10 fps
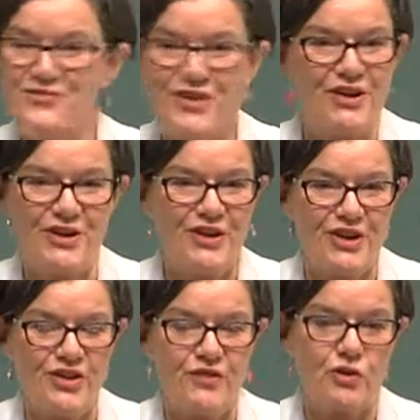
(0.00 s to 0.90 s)
very,
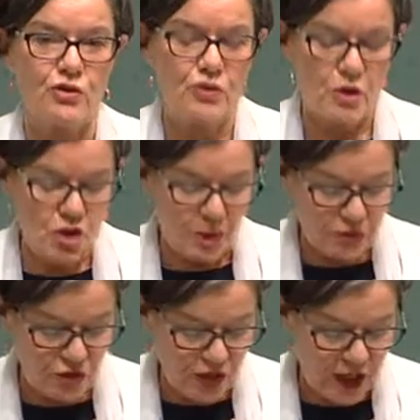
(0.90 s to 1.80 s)
very difficult as we
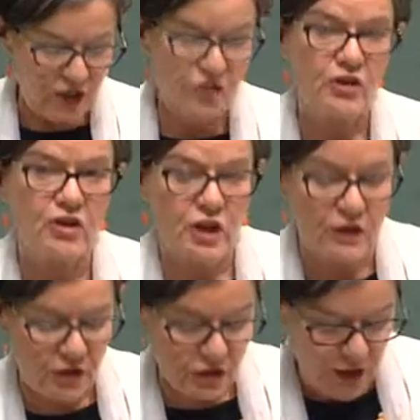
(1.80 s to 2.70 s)
chopped and changed and did
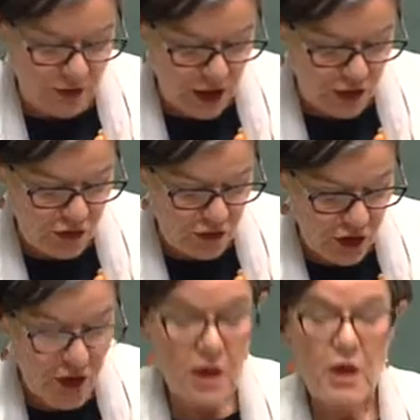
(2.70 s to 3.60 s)
hearings around the country.